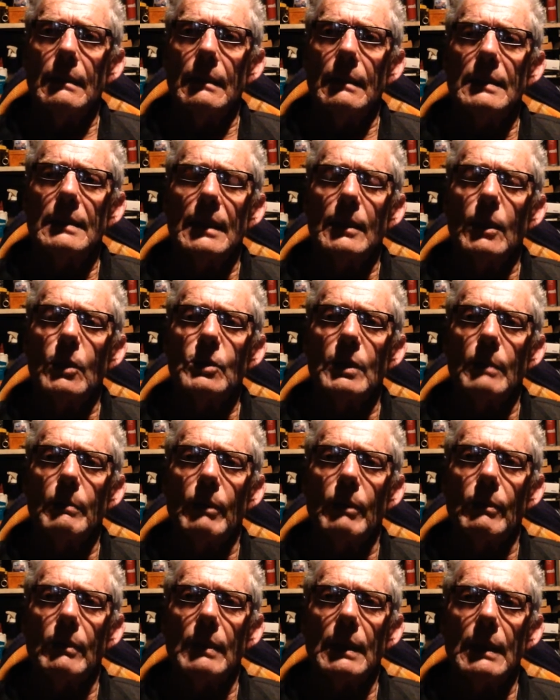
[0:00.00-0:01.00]
Is that
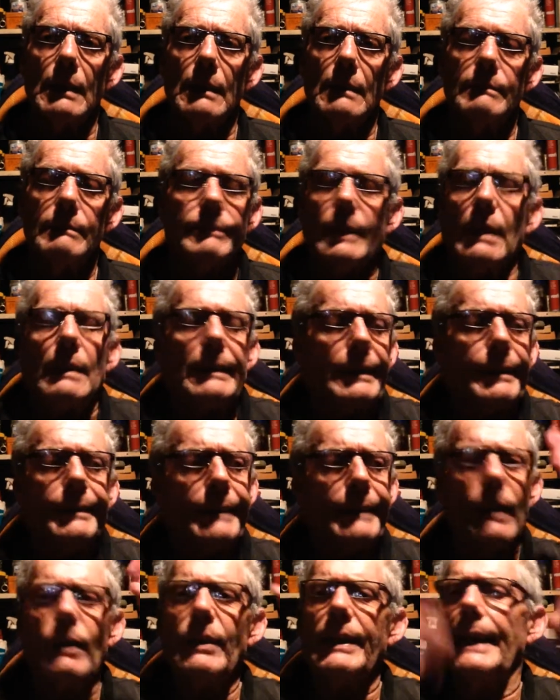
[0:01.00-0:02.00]
oxymoronic? No,
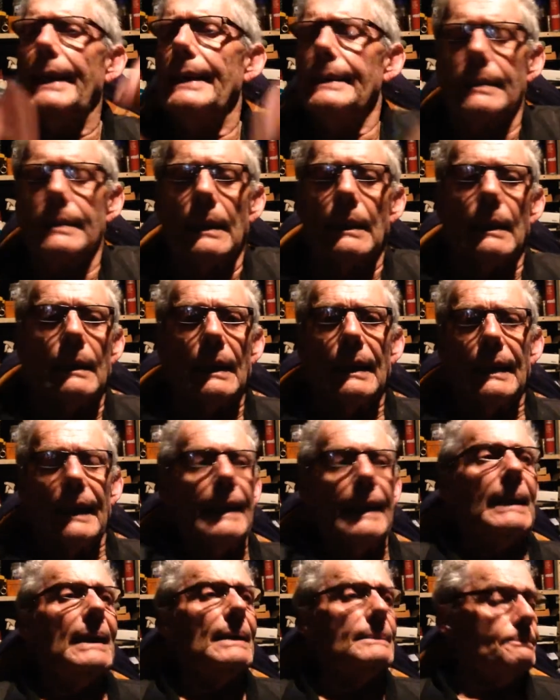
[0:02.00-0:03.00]
who cares?
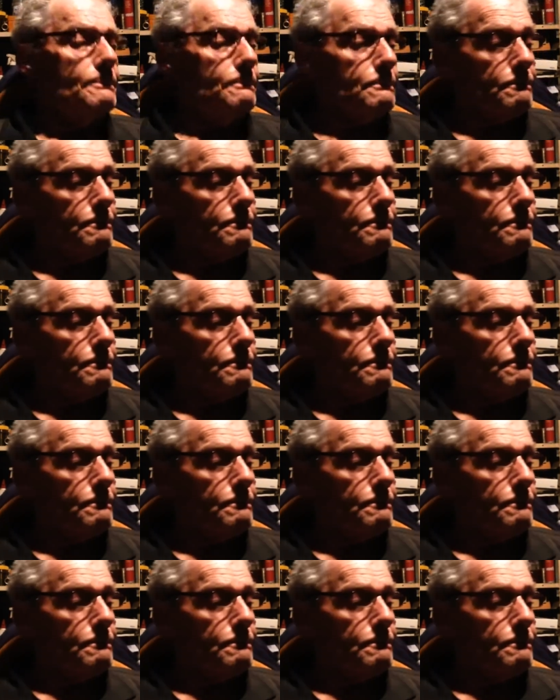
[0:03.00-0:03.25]
Anyhow,